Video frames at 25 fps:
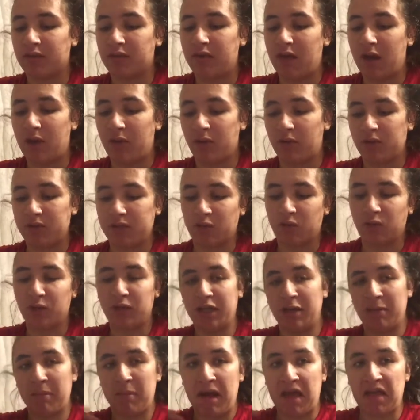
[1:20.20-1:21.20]
that wasn't
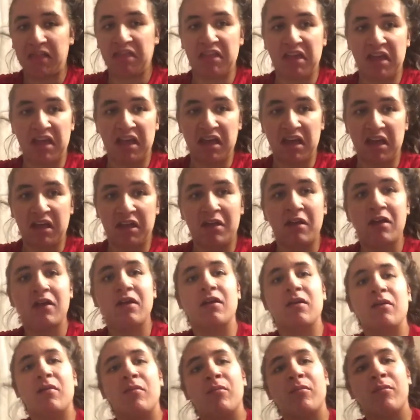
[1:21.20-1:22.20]
really my thing
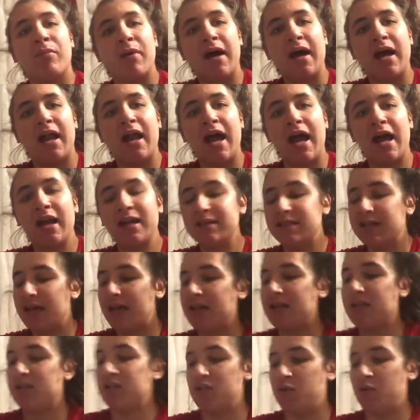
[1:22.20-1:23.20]
but I
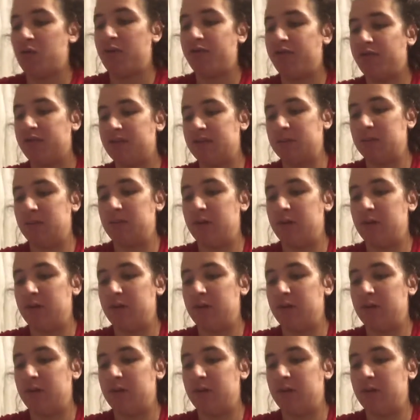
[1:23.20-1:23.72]
decided to do one for this